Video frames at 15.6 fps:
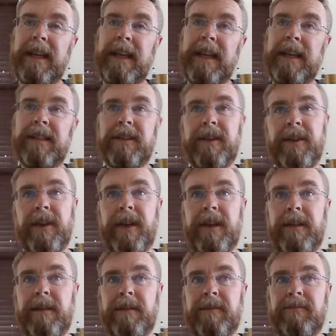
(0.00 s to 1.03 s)
it's
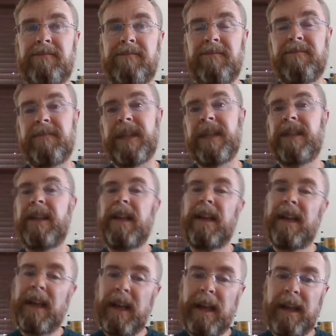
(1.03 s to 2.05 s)
good, but
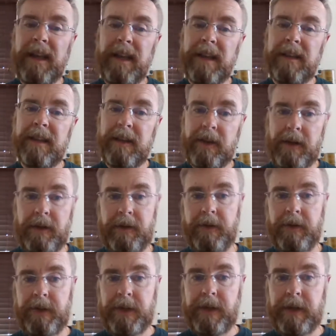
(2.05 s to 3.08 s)
it did knock
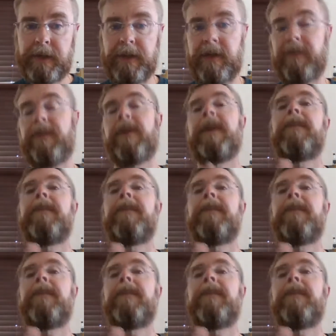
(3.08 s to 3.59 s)
your socks off.